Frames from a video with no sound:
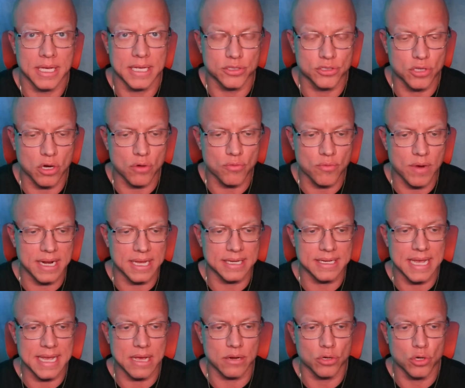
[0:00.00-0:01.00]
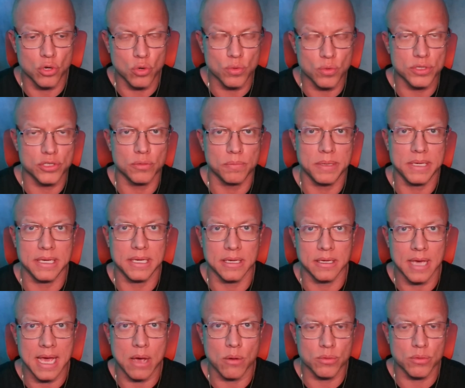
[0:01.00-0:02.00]
And start writing it down. Who would you be?
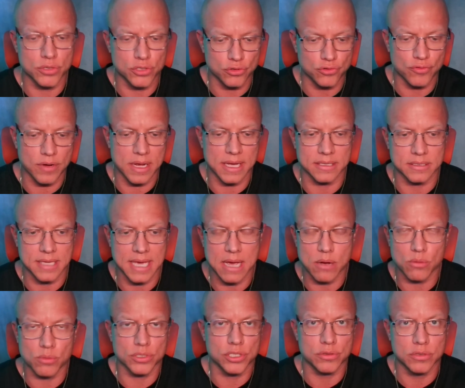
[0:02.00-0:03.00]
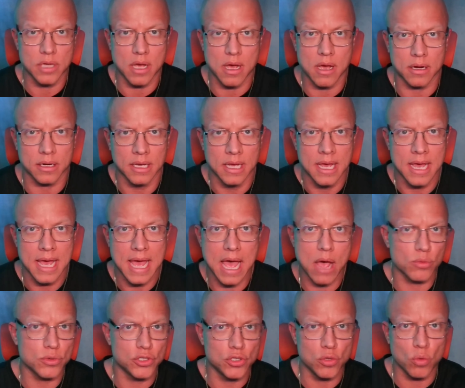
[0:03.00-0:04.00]
How would you dress? How would you talk?
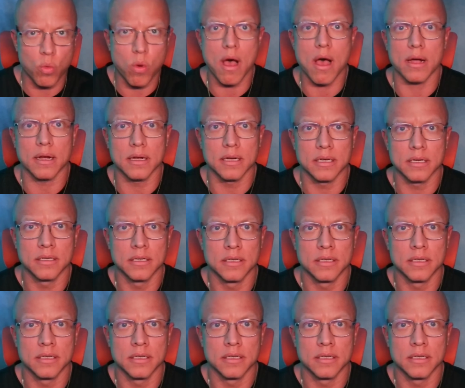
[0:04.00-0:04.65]
How would you walk?